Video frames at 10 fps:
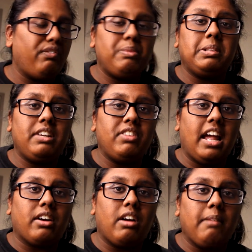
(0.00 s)
if you believe
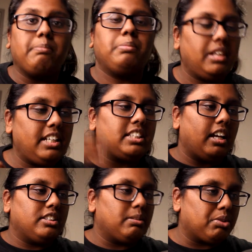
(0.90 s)
in that crap,
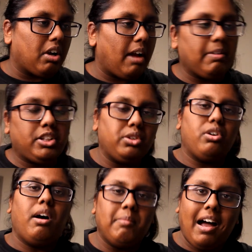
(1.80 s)
please unsubscribe. I
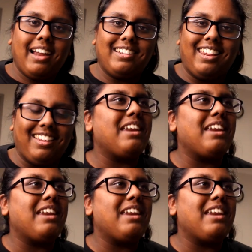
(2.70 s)
do not mind.